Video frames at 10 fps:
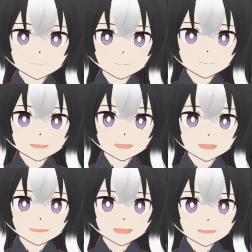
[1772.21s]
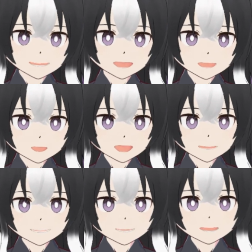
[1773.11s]
Let me know in the chat if you guys
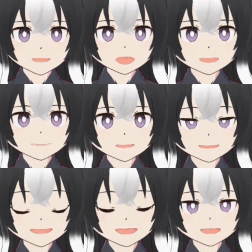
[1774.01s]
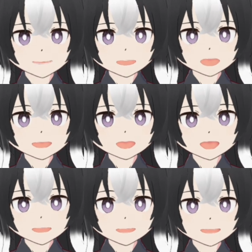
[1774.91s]
have any goals you'd like to talk about
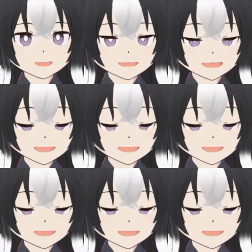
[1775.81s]
real quick.